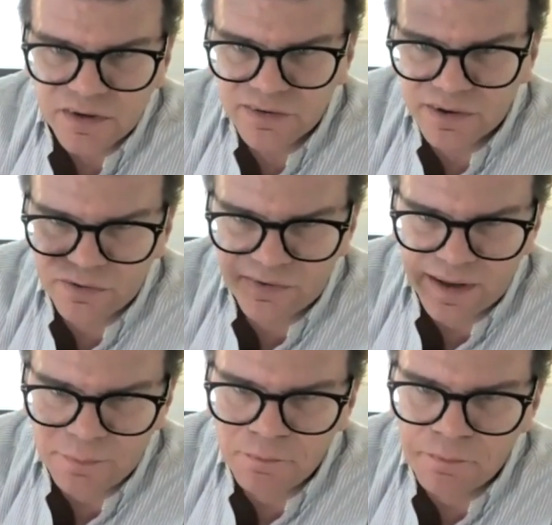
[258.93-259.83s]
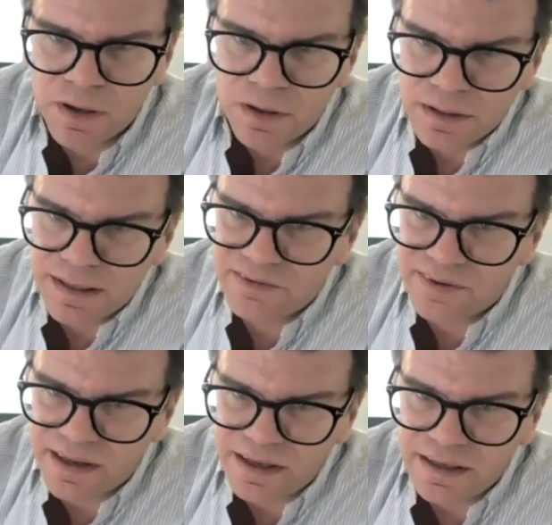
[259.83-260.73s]
So some, let's
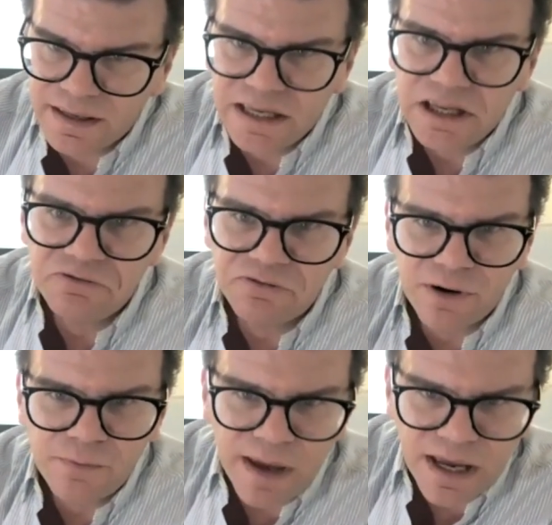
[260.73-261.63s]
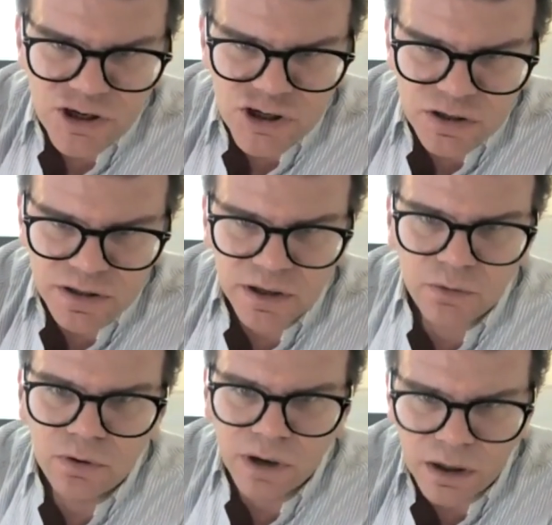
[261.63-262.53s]
say, inflammation
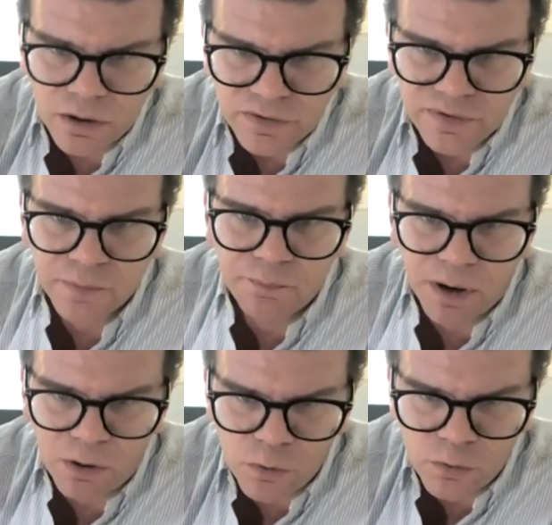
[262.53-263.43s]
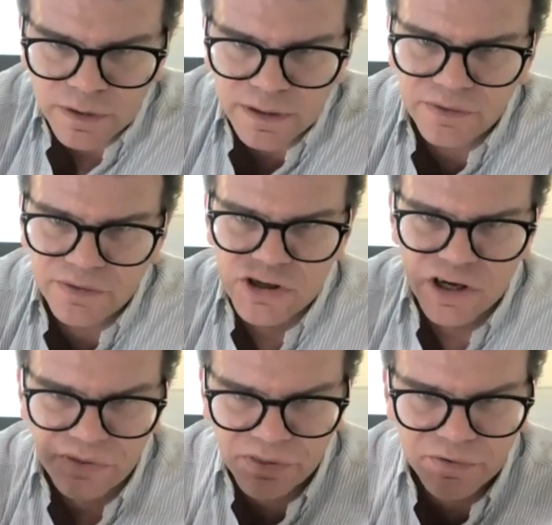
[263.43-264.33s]
around the bone, in the
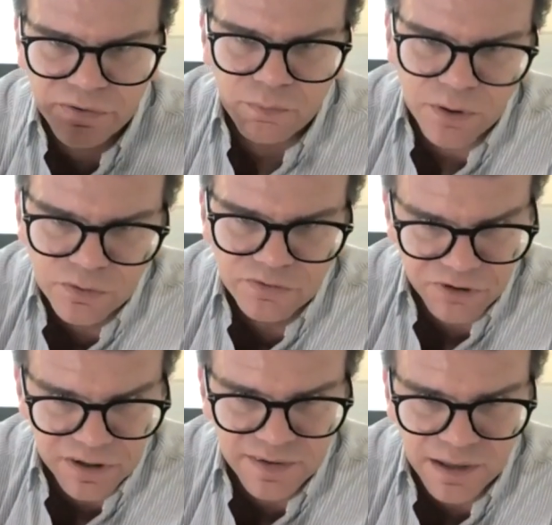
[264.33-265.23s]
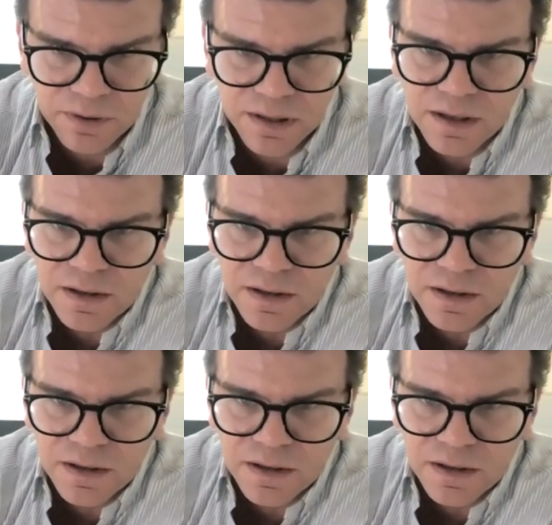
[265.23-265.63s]
chest of the bone, for example,